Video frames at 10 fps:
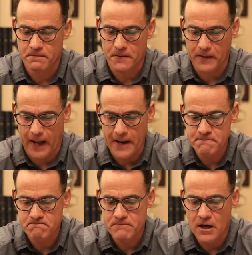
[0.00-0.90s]
Okay?
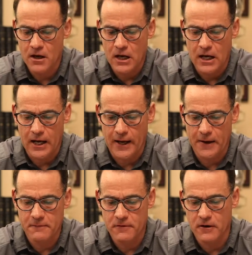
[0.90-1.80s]

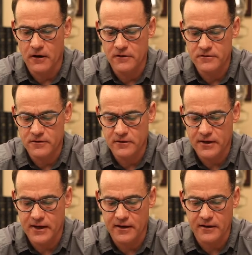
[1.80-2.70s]
Uh,
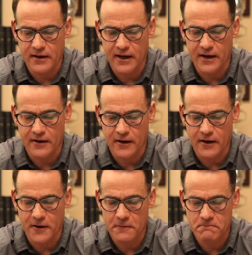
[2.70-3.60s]
in in,
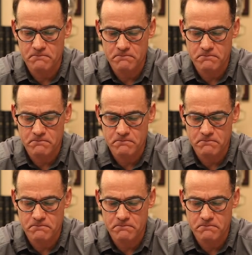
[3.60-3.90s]
um,